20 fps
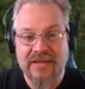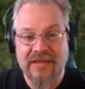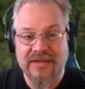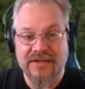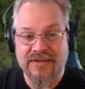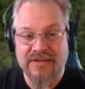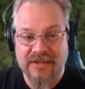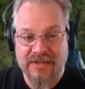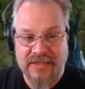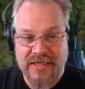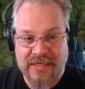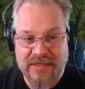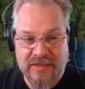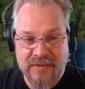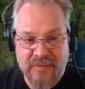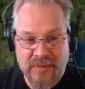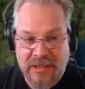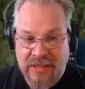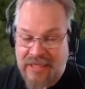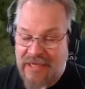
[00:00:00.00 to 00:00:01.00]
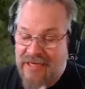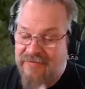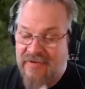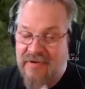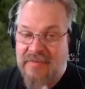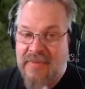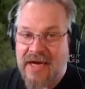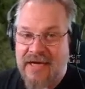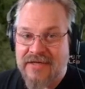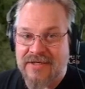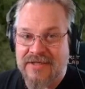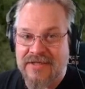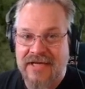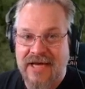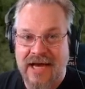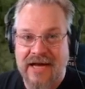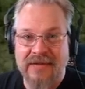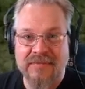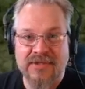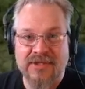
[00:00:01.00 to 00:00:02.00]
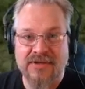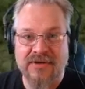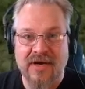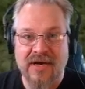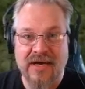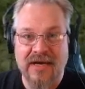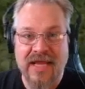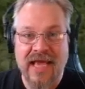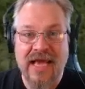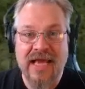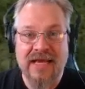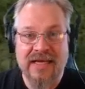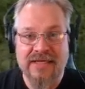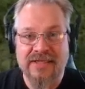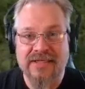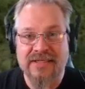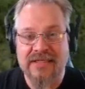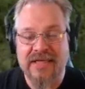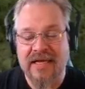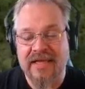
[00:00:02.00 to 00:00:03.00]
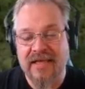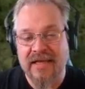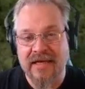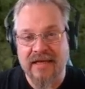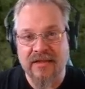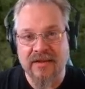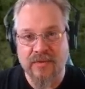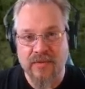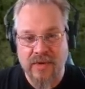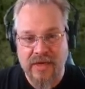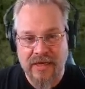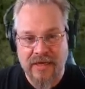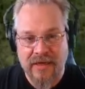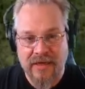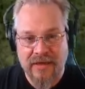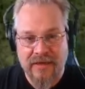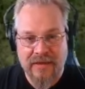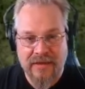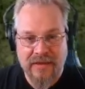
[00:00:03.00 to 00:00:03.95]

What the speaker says: Just as a polite reminder to Amstrad, stay the hell away.